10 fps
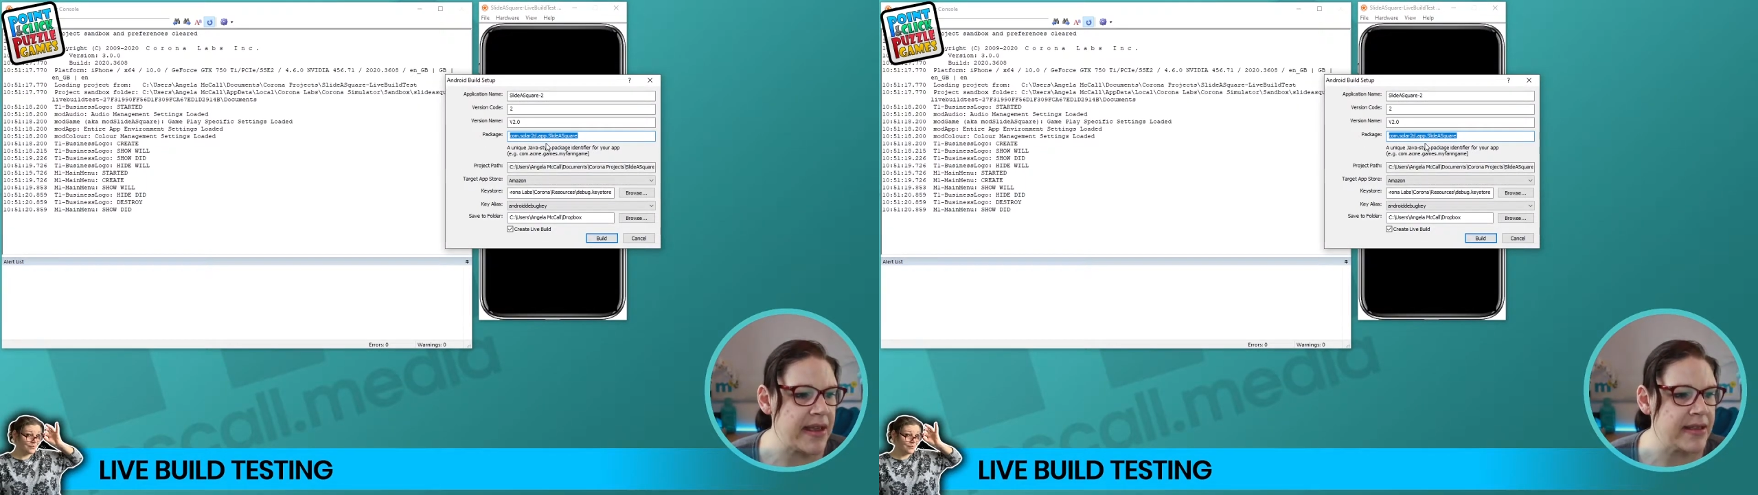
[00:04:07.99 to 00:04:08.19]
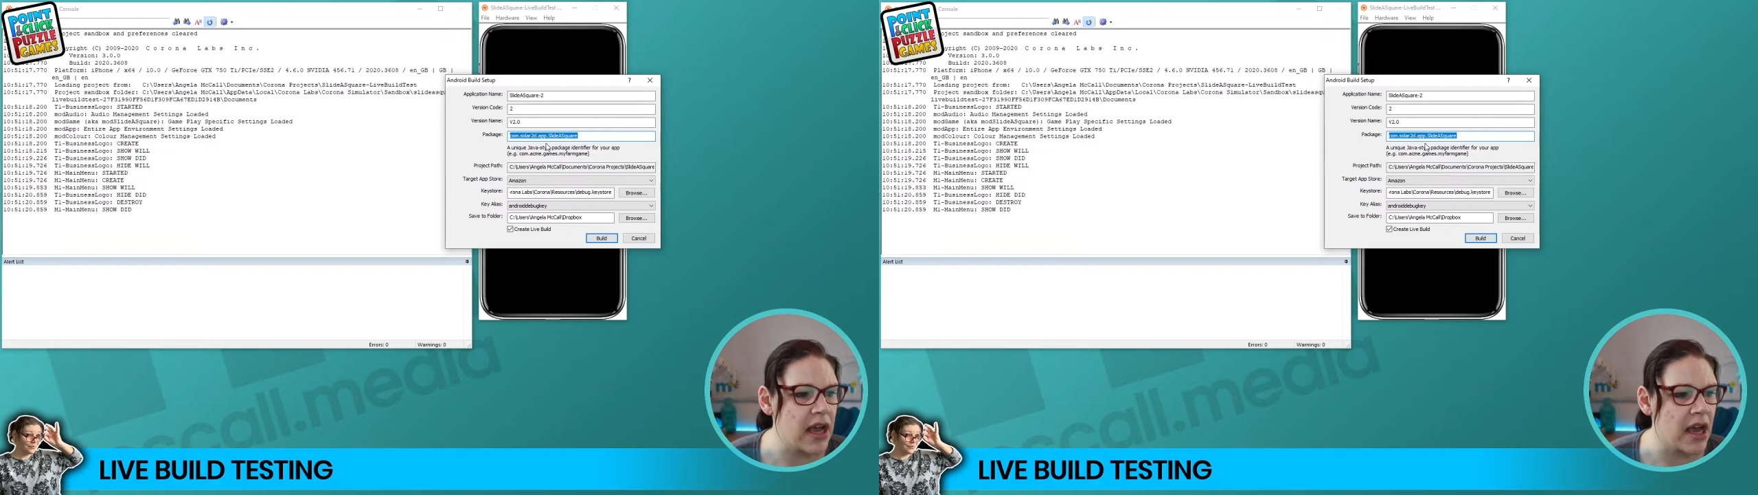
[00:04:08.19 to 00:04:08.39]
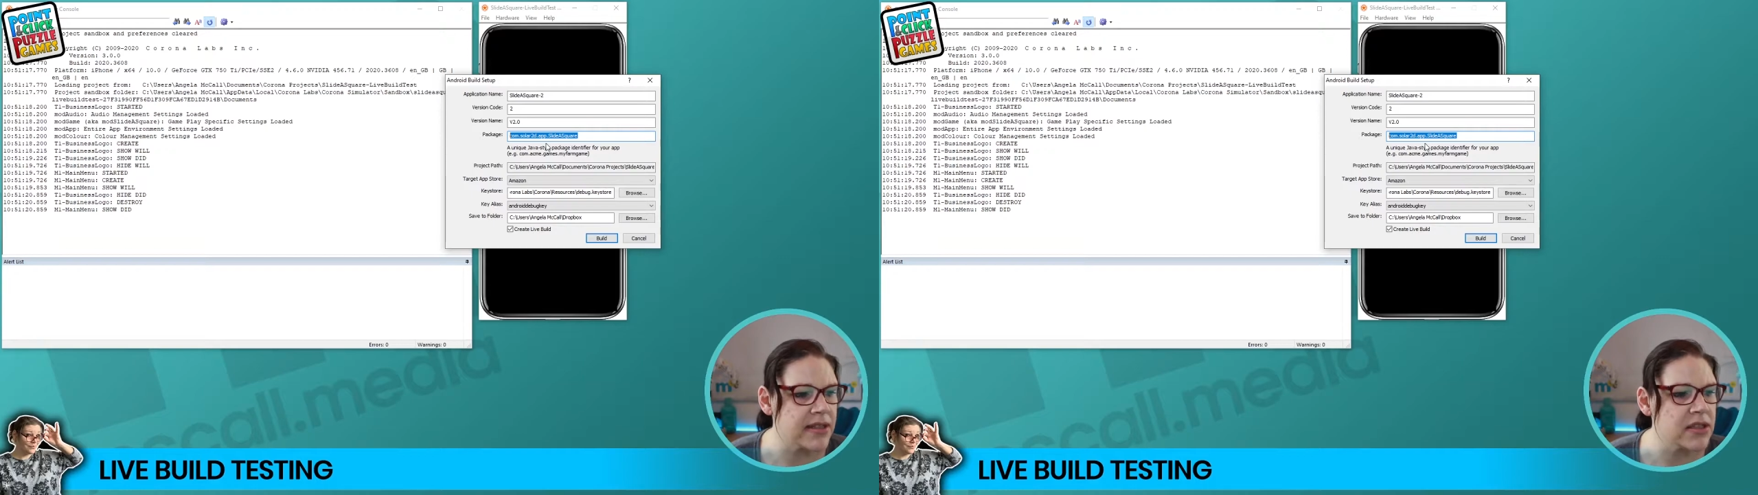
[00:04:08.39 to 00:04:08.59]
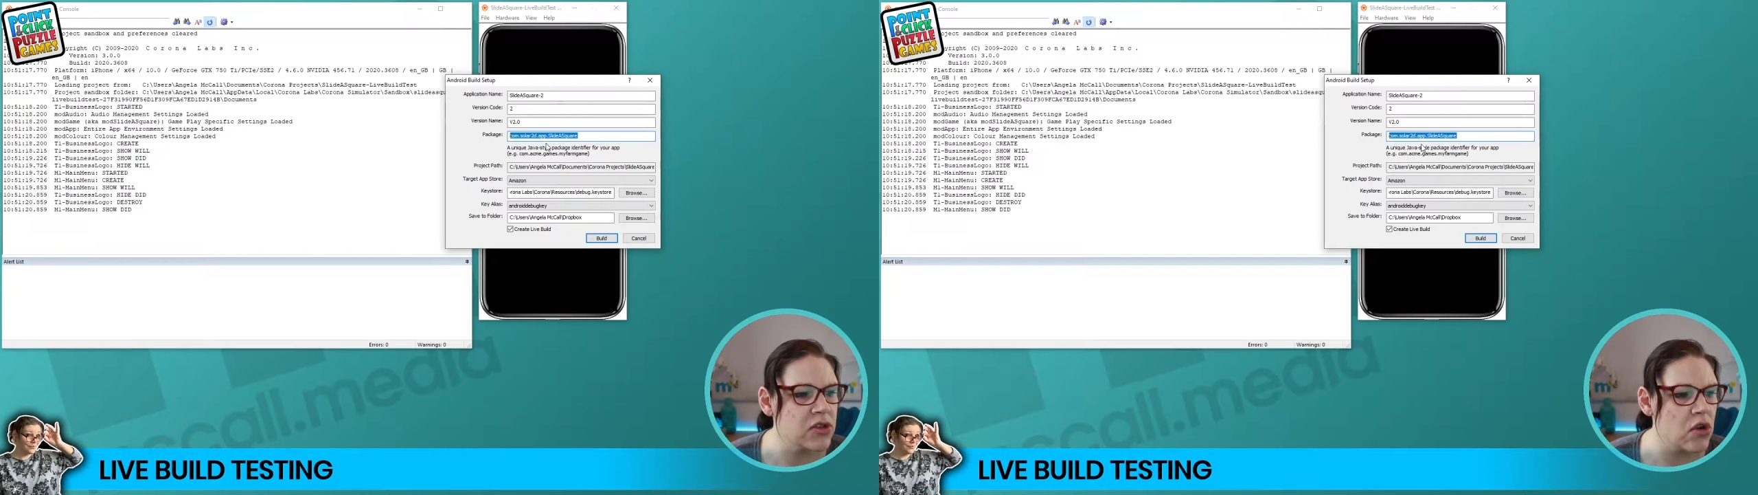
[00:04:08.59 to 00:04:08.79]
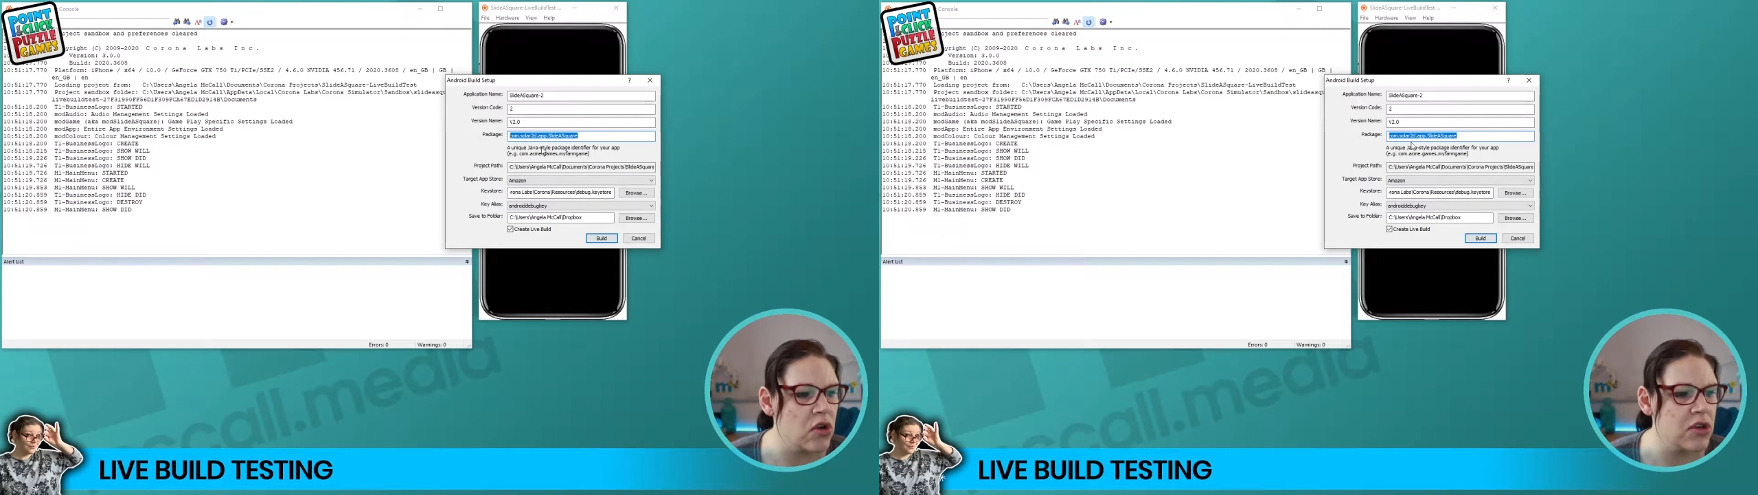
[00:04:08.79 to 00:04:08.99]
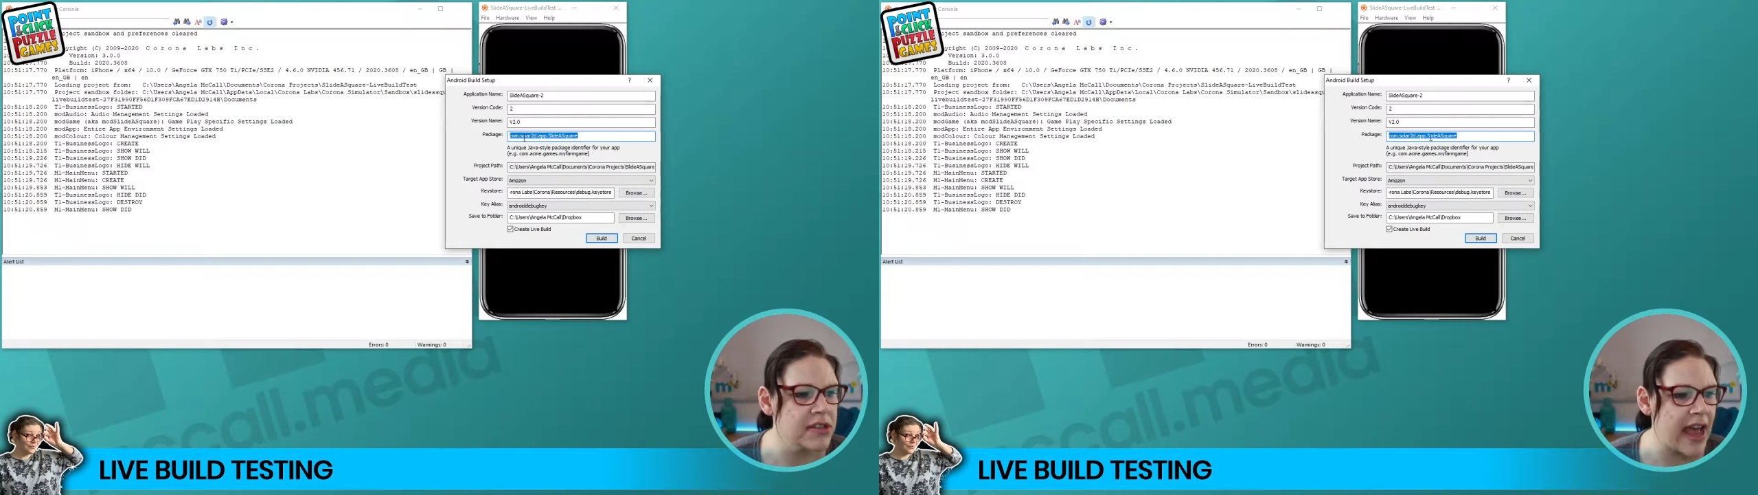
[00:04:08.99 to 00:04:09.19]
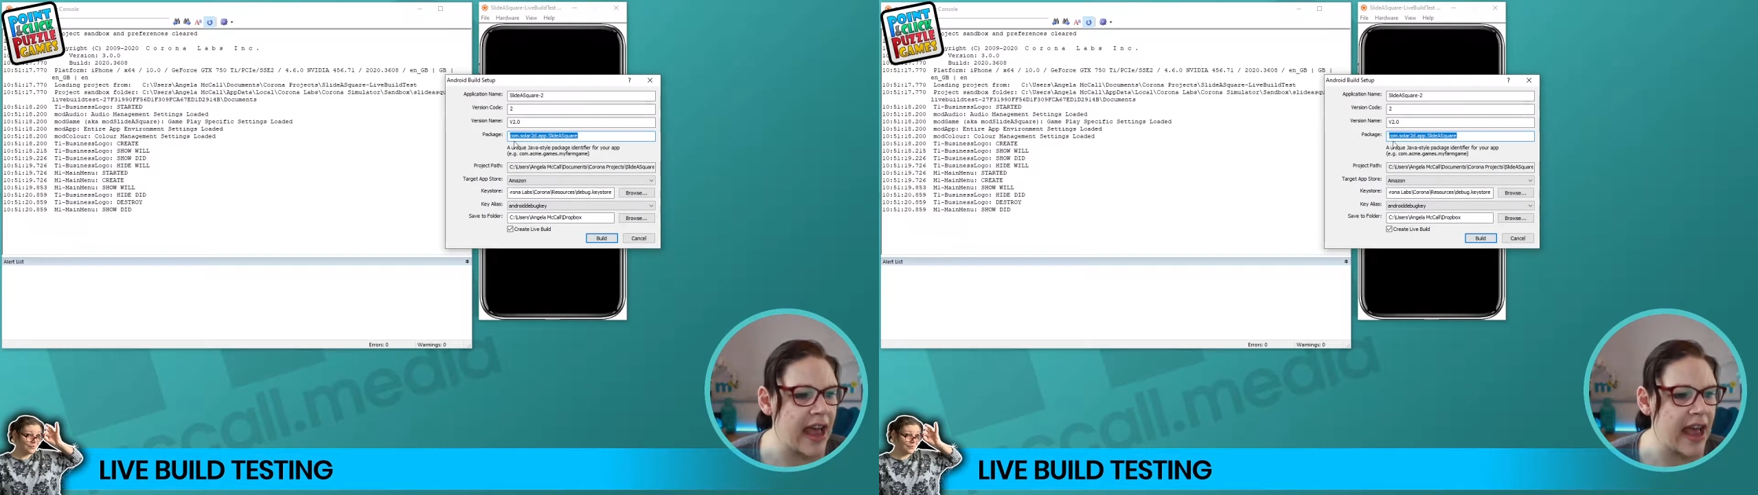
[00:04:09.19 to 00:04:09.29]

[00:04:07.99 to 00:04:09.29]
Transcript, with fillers: is kind of stored